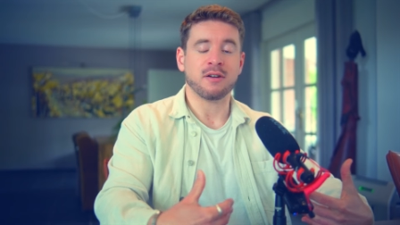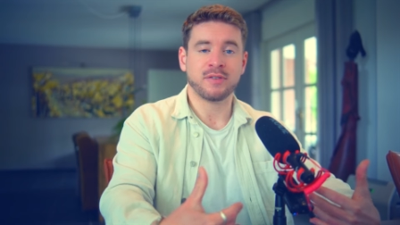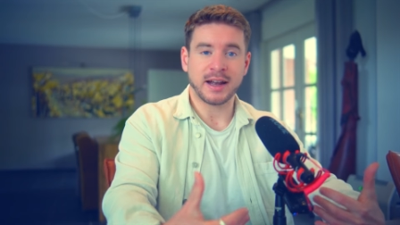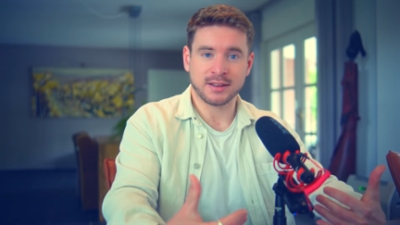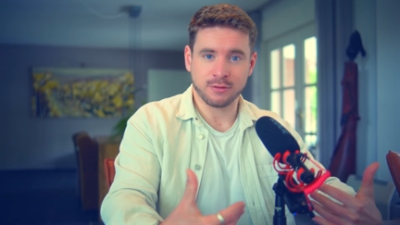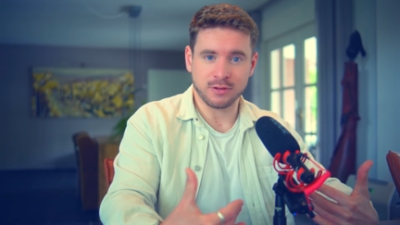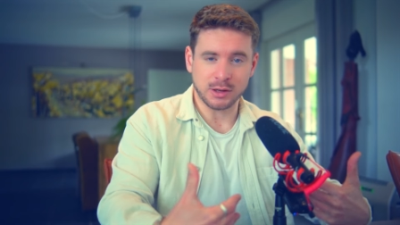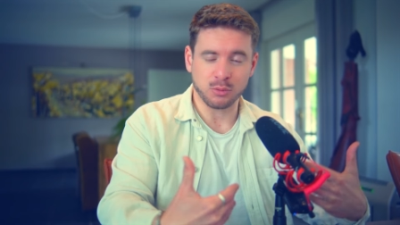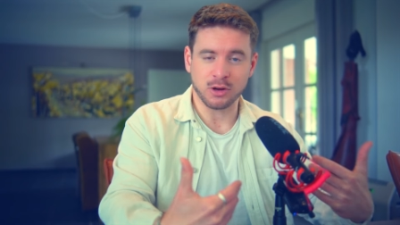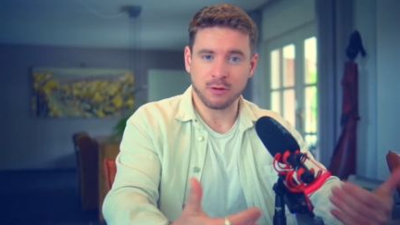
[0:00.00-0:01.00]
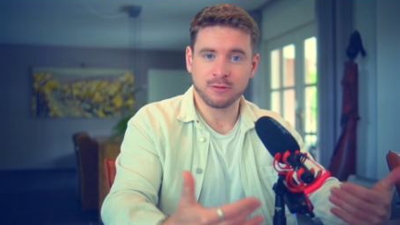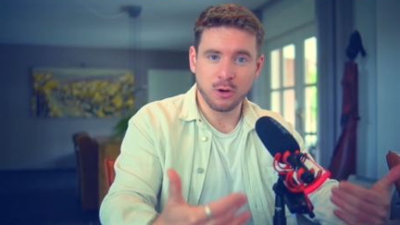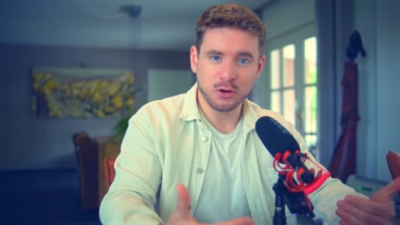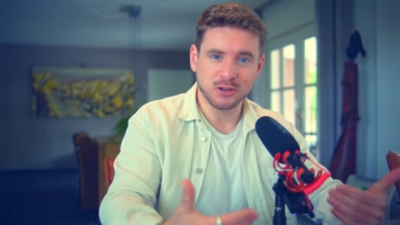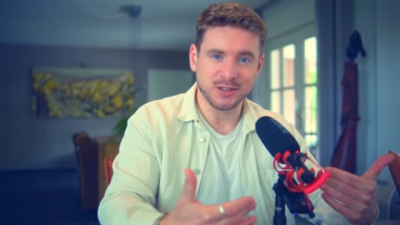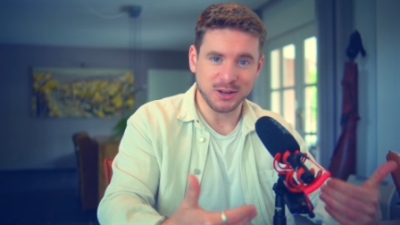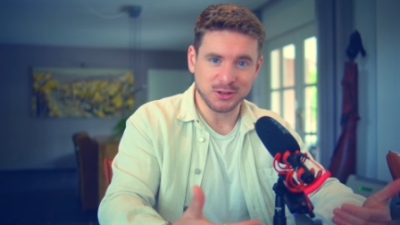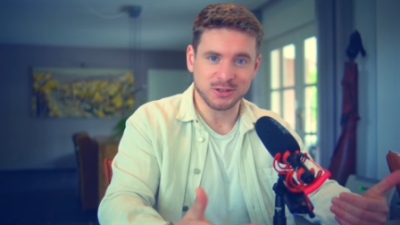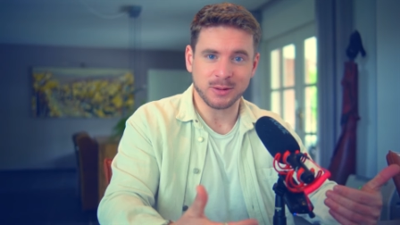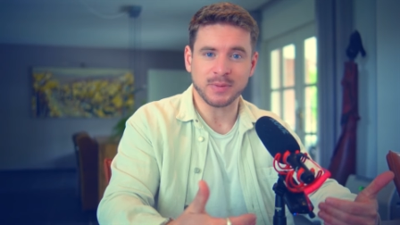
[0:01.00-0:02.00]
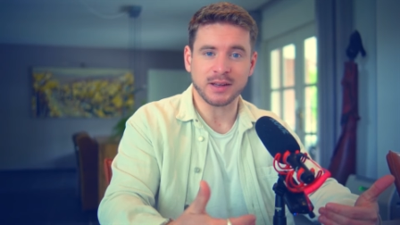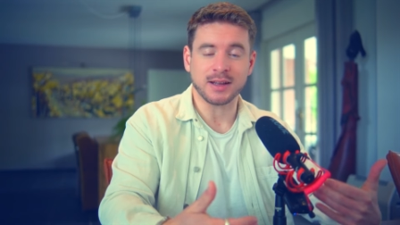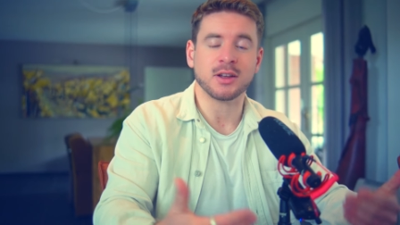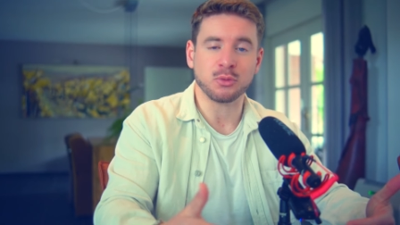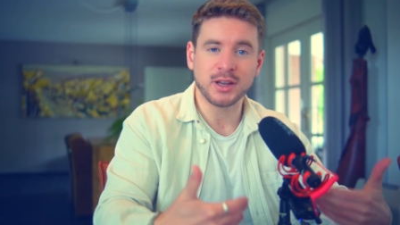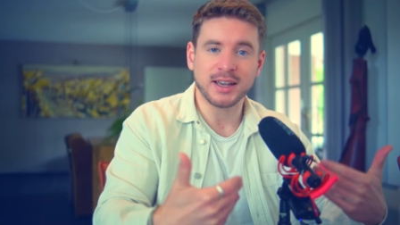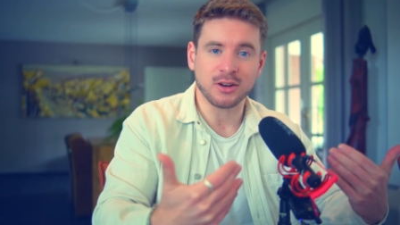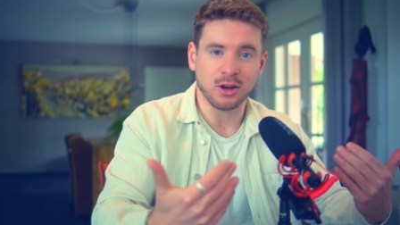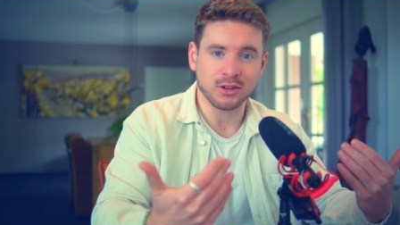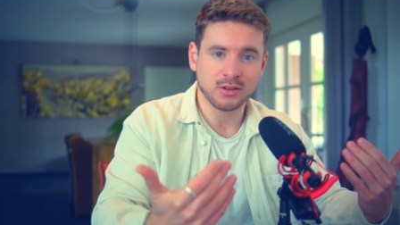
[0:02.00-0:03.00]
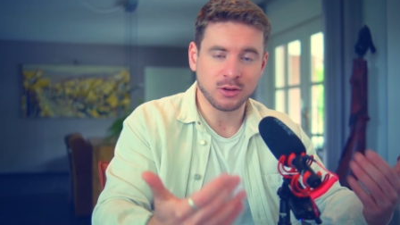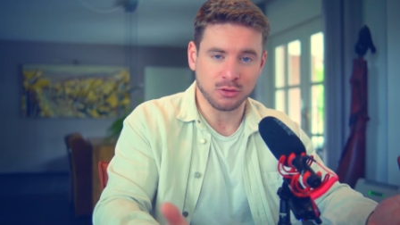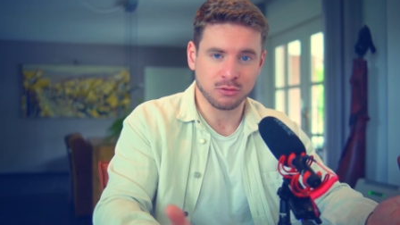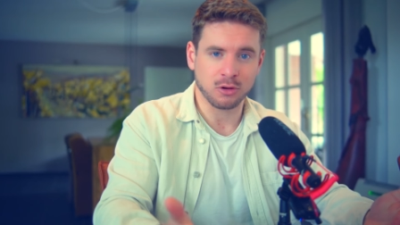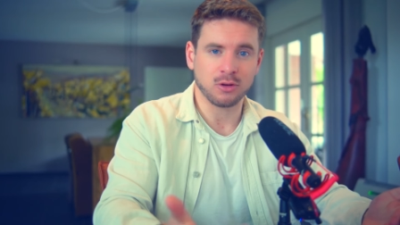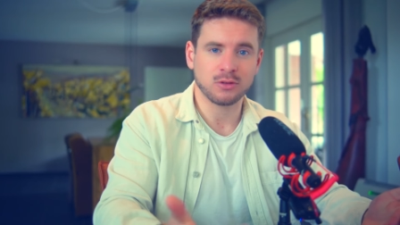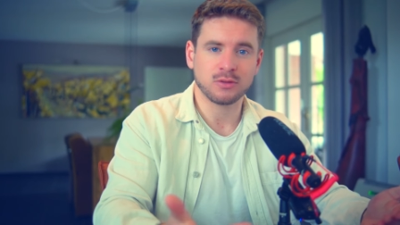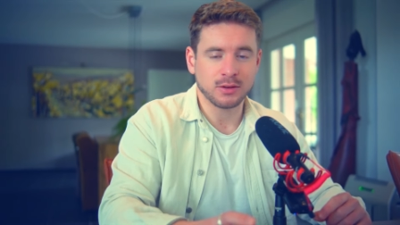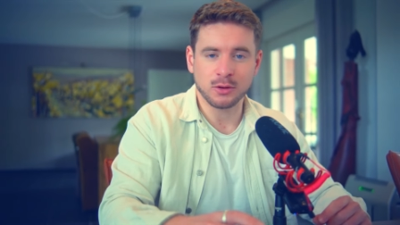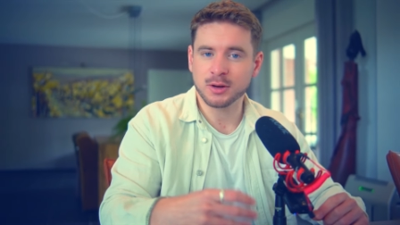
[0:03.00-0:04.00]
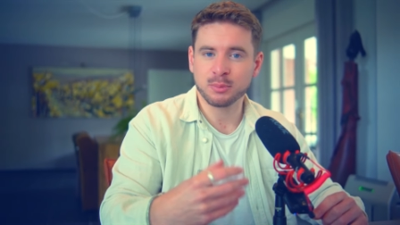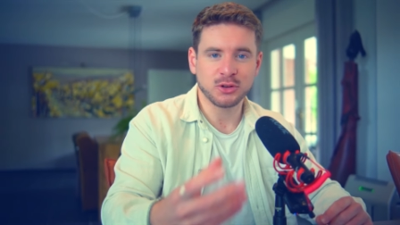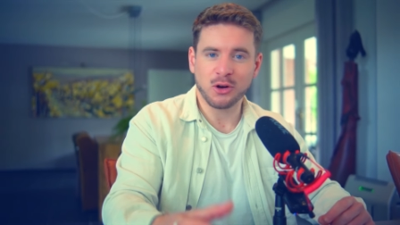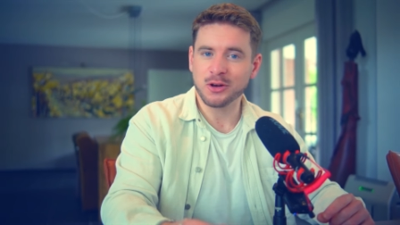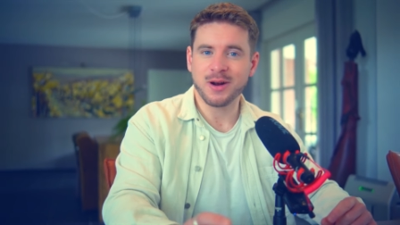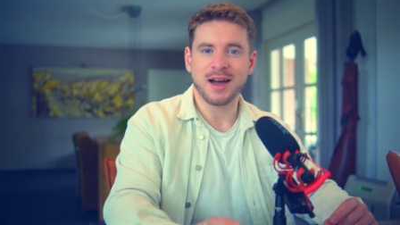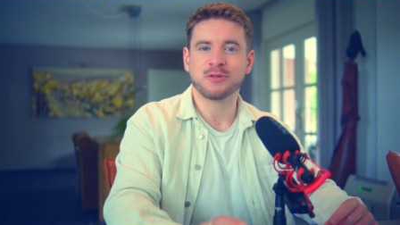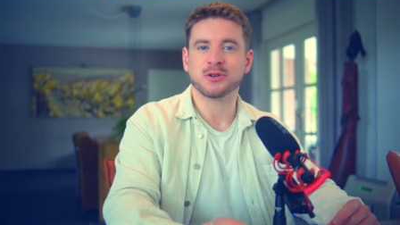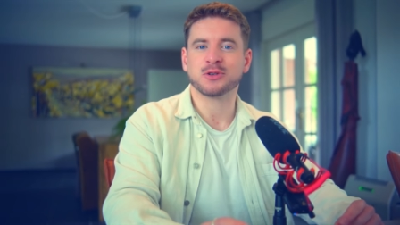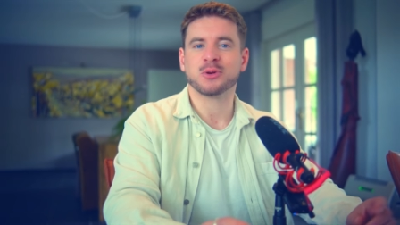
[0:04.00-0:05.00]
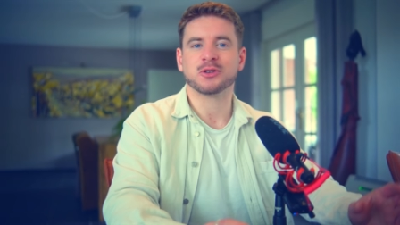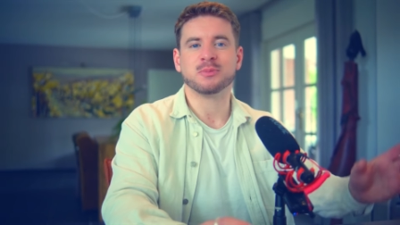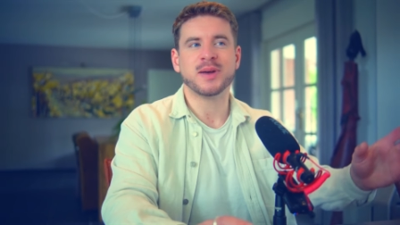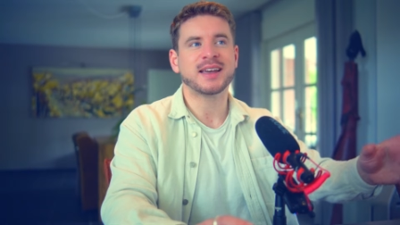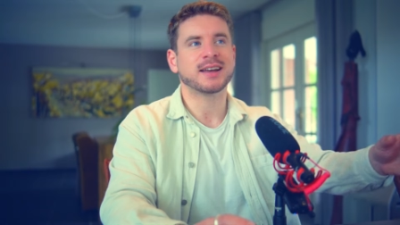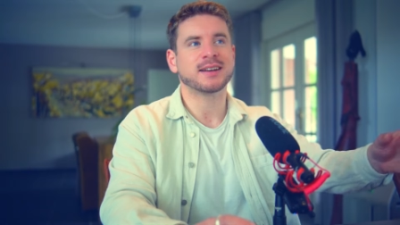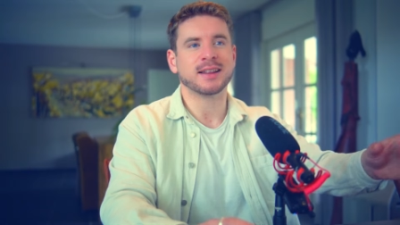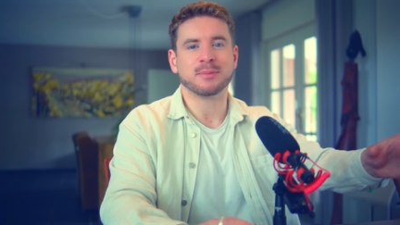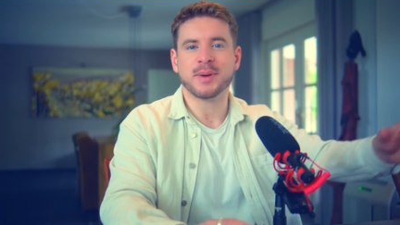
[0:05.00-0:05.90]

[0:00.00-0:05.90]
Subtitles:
effectively, we are focusing on something that we cannot control. You can put all your effort towards making that